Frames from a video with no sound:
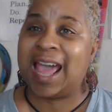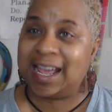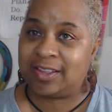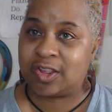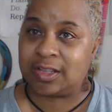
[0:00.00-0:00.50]

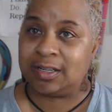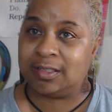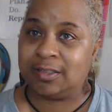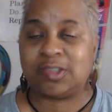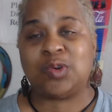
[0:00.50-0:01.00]
action.
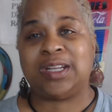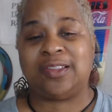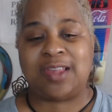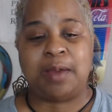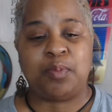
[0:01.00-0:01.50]
So an
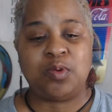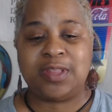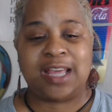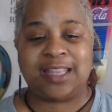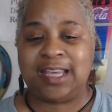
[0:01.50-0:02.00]
example
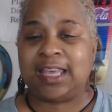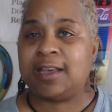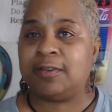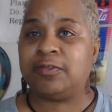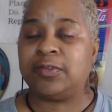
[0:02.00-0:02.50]
that they give